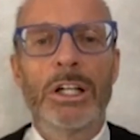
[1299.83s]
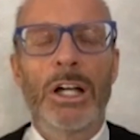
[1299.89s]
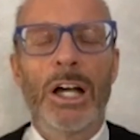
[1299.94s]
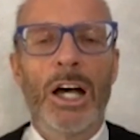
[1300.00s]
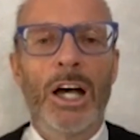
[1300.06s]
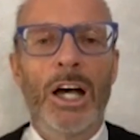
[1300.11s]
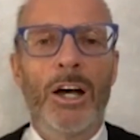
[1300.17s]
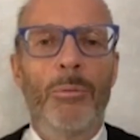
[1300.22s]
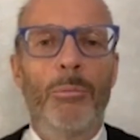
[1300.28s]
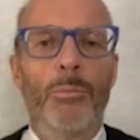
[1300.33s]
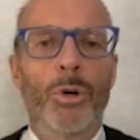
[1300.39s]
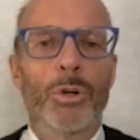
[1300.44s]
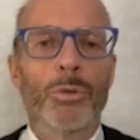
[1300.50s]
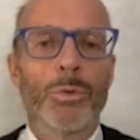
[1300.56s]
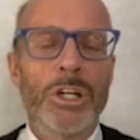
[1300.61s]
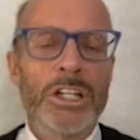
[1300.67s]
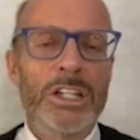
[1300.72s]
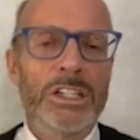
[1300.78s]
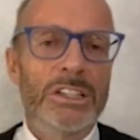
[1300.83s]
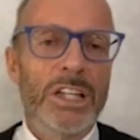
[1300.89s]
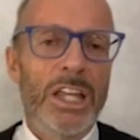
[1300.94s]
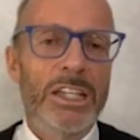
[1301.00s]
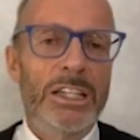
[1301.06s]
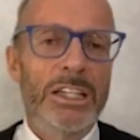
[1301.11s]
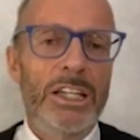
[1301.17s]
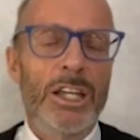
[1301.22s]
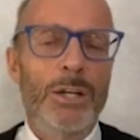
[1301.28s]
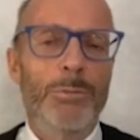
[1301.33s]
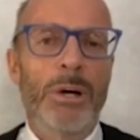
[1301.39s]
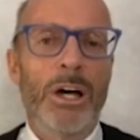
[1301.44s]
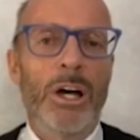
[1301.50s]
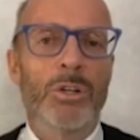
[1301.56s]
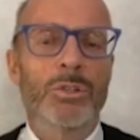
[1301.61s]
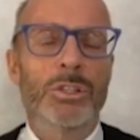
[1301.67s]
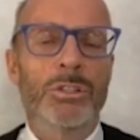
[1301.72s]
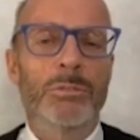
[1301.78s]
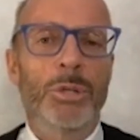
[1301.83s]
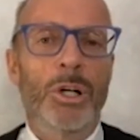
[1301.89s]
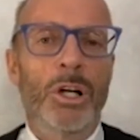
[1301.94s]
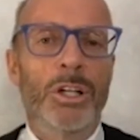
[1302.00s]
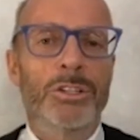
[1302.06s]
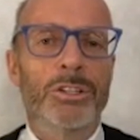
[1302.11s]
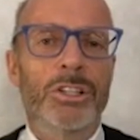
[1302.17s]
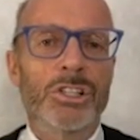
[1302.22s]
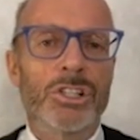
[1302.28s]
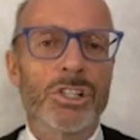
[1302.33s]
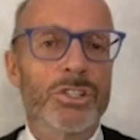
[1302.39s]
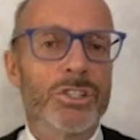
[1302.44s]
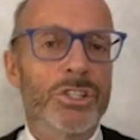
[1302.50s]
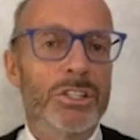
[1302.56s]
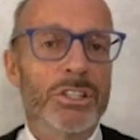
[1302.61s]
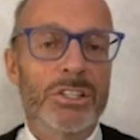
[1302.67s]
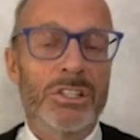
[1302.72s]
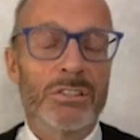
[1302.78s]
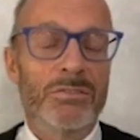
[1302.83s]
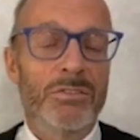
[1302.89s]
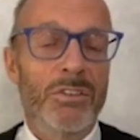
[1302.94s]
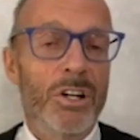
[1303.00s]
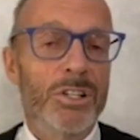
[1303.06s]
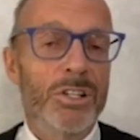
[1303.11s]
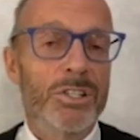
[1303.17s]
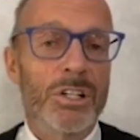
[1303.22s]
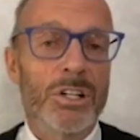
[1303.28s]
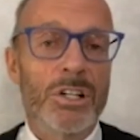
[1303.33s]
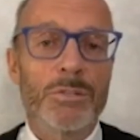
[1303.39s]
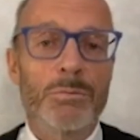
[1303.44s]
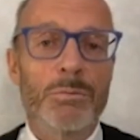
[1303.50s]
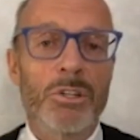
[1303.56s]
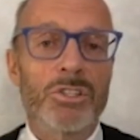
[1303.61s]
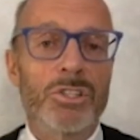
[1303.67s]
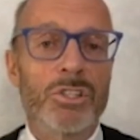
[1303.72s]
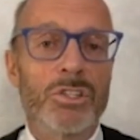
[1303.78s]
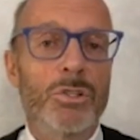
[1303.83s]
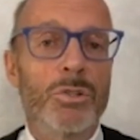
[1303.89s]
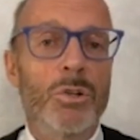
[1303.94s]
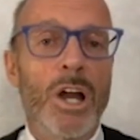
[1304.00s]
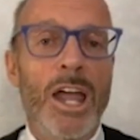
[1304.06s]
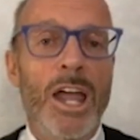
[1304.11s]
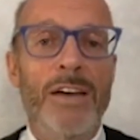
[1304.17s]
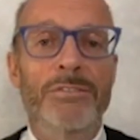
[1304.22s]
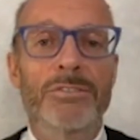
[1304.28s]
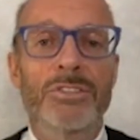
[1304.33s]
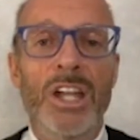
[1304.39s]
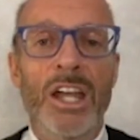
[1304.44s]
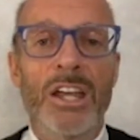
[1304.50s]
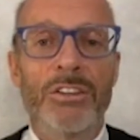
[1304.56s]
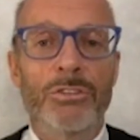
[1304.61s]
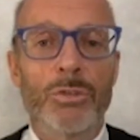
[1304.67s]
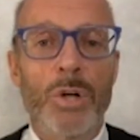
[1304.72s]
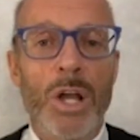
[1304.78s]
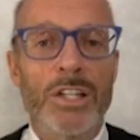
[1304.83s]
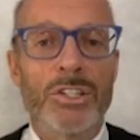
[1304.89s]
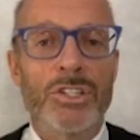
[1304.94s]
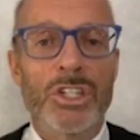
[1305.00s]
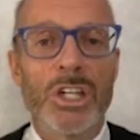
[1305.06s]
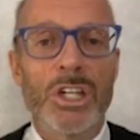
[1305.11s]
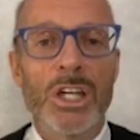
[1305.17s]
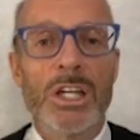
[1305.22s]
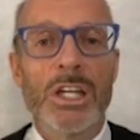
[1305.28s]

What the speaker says: We're reading lately about politicians, and this is very serious business, who have death threats.